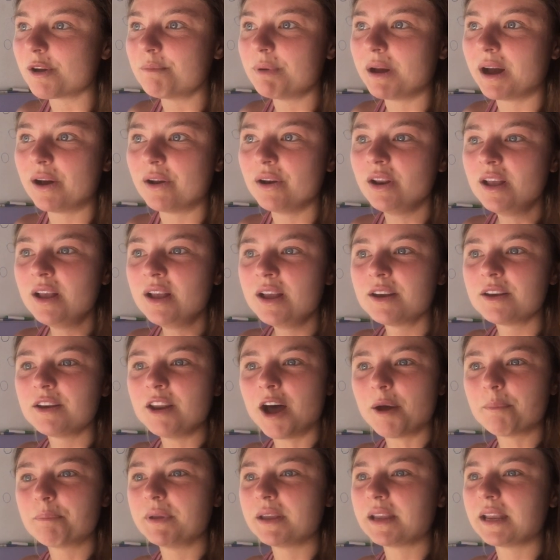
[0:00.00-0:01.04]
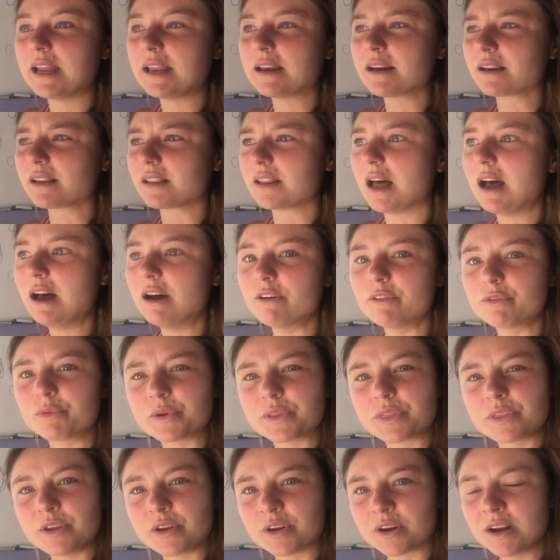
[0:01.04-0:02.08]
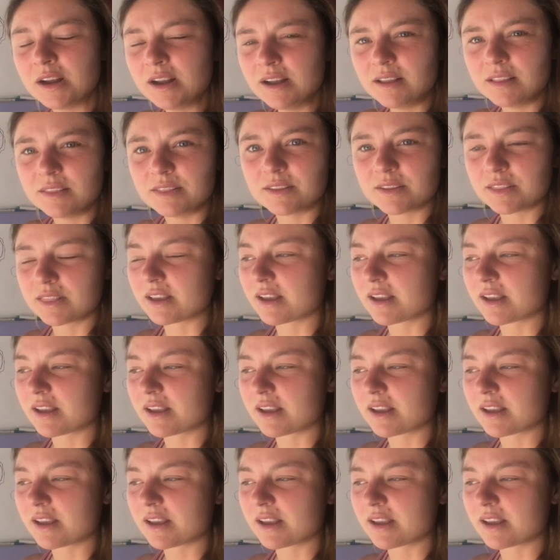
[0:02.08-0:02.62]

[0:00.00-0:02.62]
about not being in love with your the,